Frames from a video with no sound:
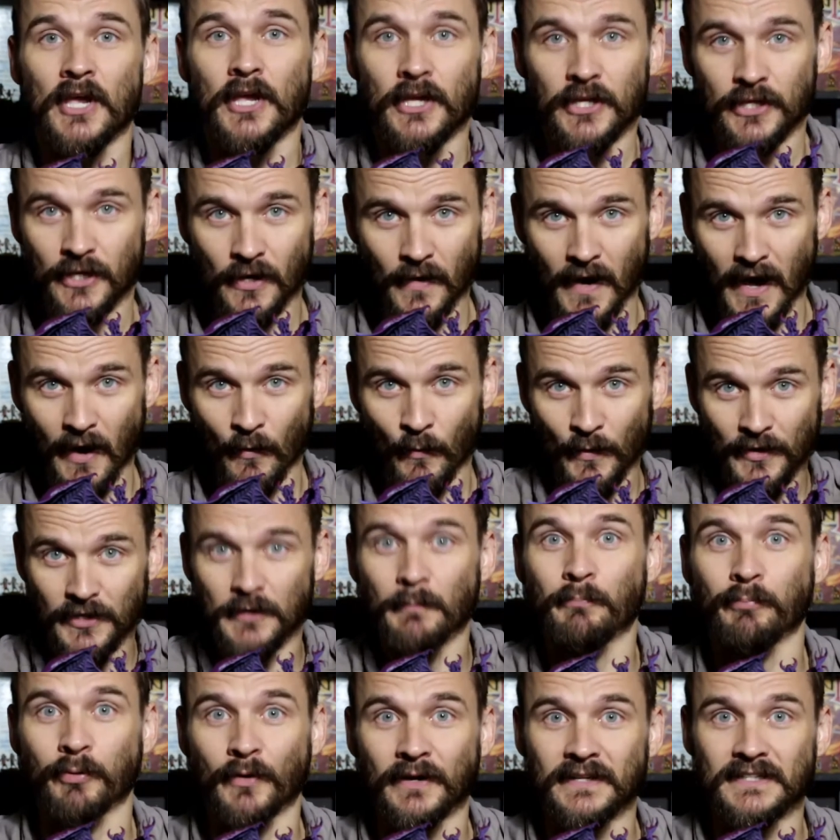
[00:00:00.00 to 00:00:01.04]
You know how when
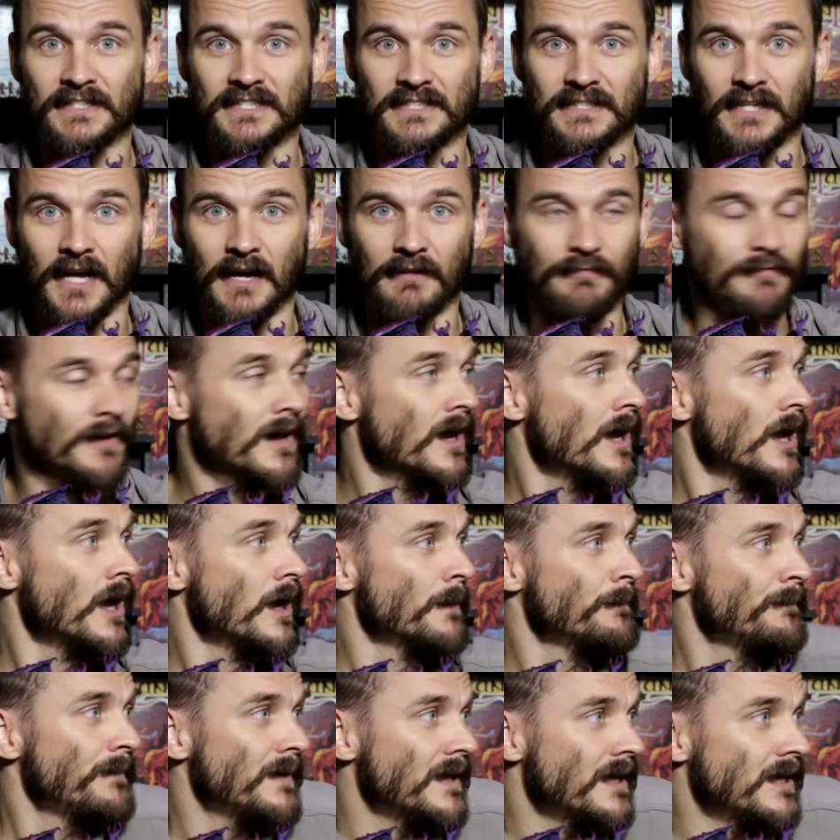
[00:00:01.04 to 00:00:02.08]
you print stuff,
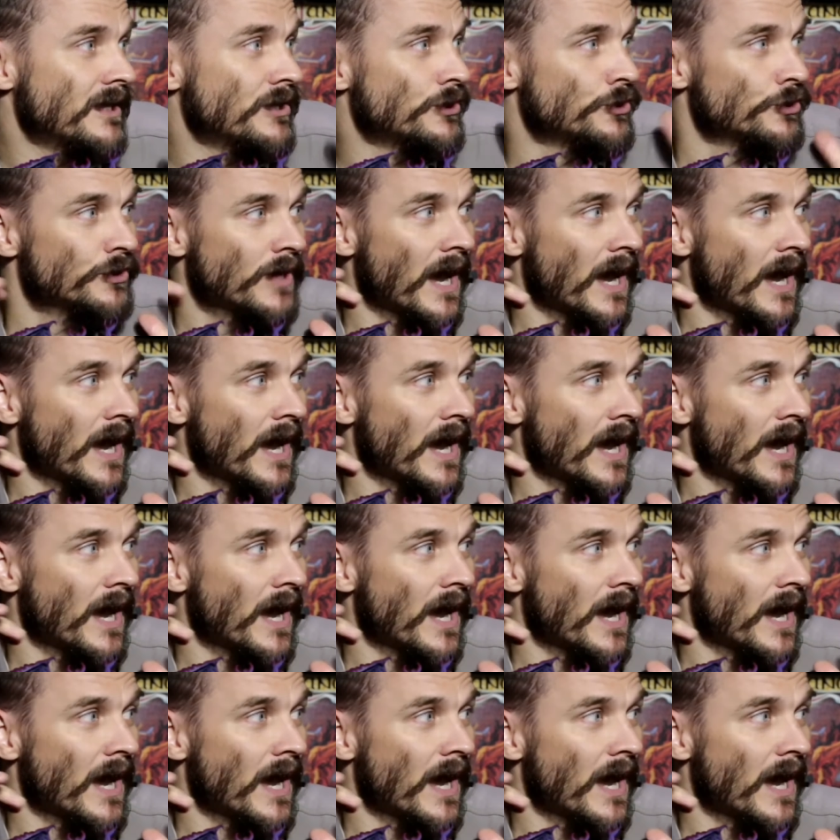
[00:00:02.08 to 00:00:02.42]
you